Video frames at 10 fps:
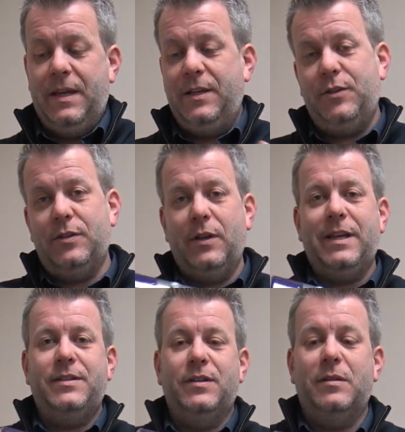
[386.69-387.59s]
is just
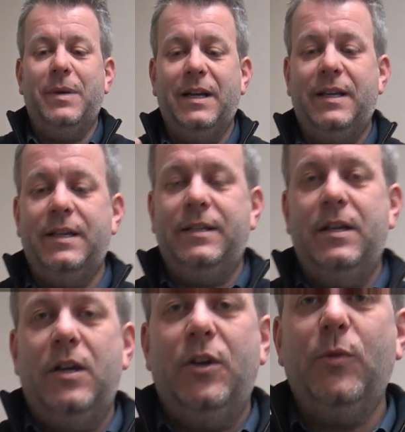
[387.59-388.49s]
located on the back here,
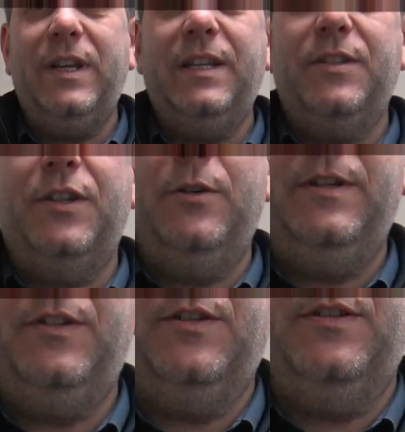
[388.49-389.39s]
and all you need to do is
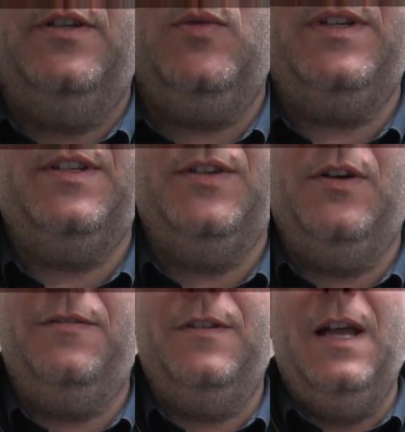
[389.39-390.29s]
just twist it
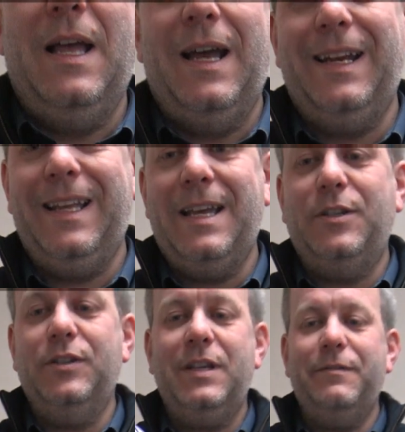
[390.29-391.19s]
off, and again,
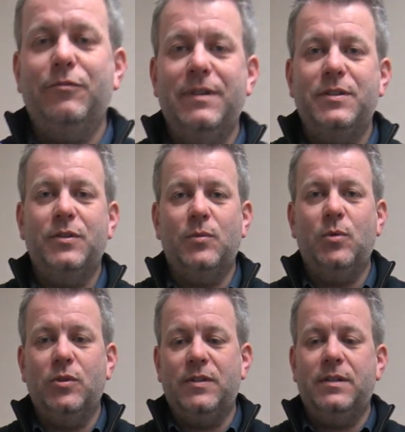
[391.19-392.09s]
just give it a rinse under
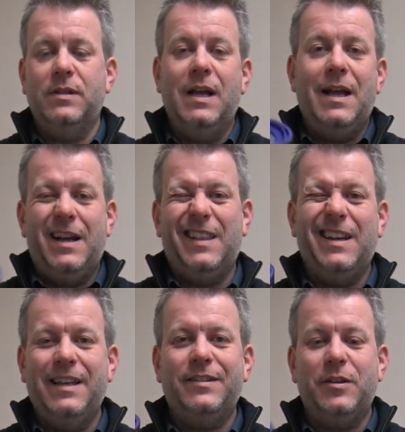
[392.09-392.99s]
water, and then
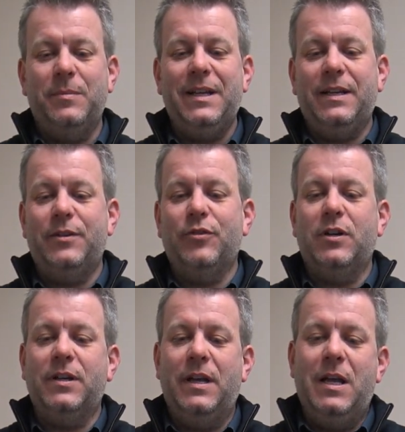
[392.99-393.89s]
let it completely
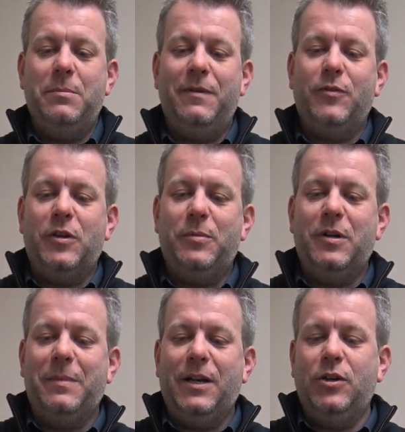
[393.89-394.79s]
dry before you put
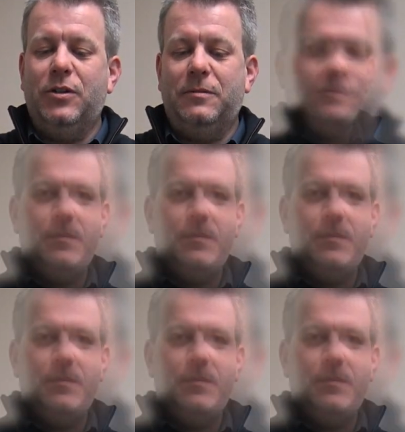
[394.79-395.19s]
it back on.